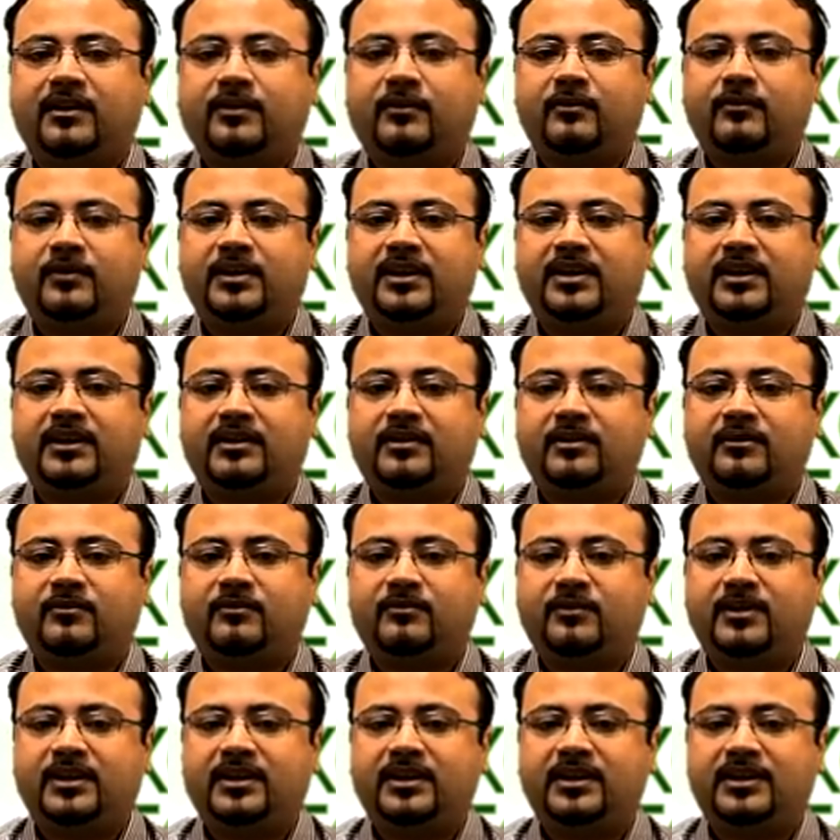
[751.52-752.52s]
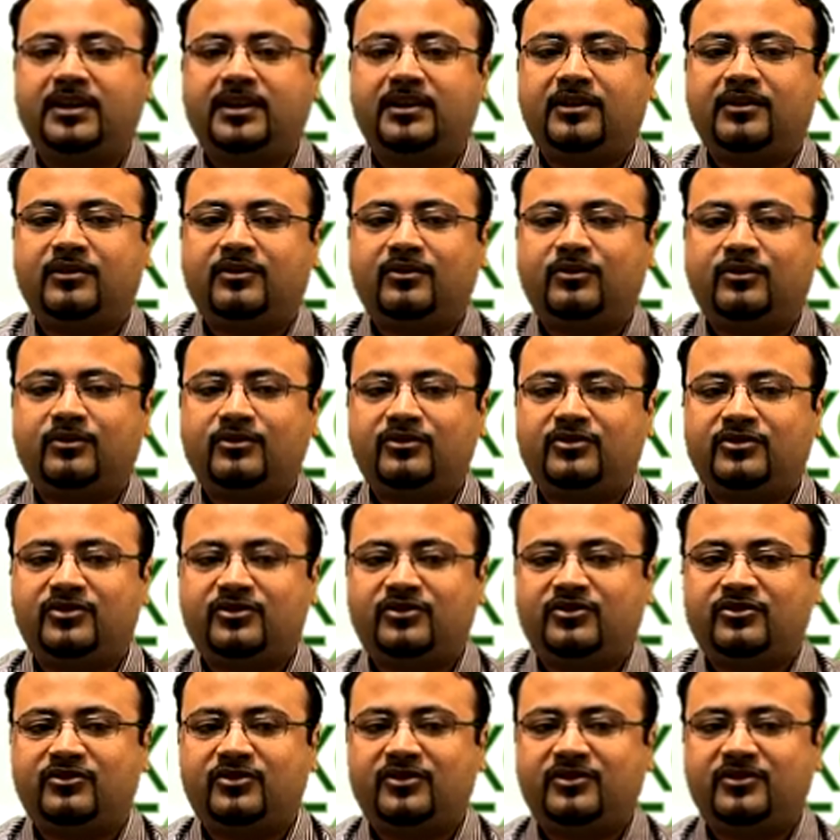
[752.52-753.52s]
we don't
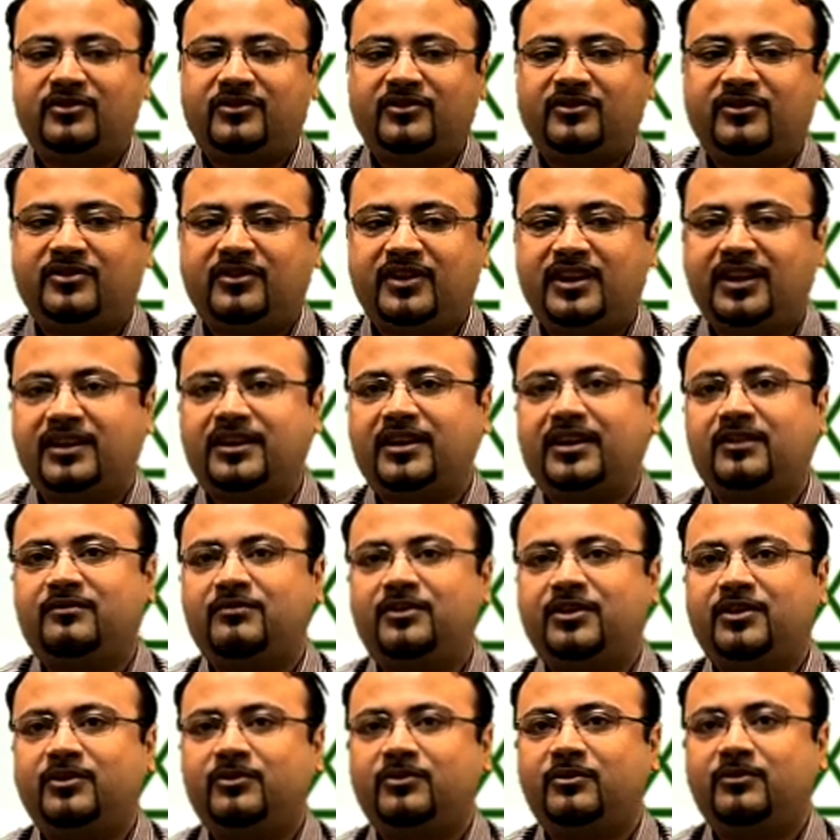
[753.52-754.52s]
just say that we do,